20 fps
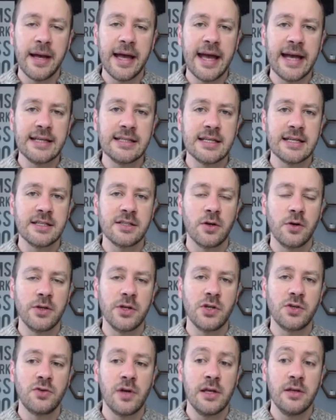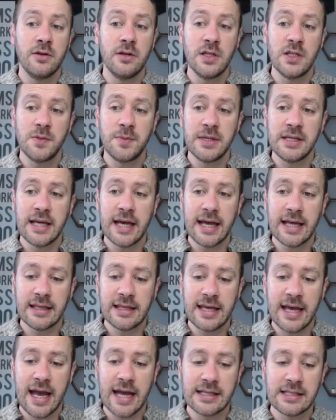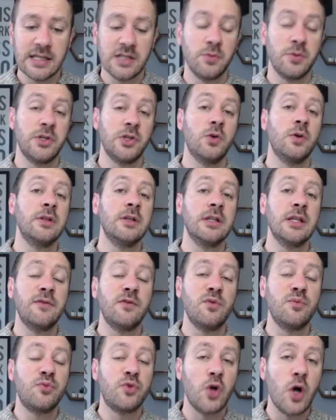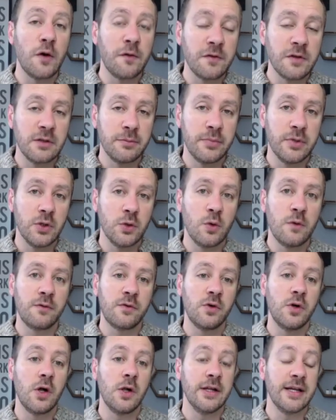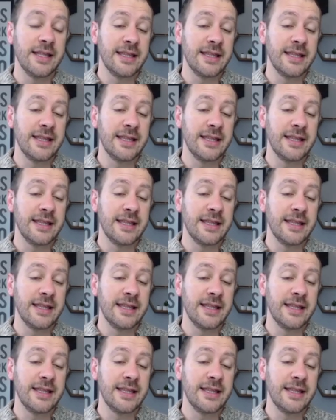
exits on your trade. You need to be getting the exits which are going to leave you profitable overall.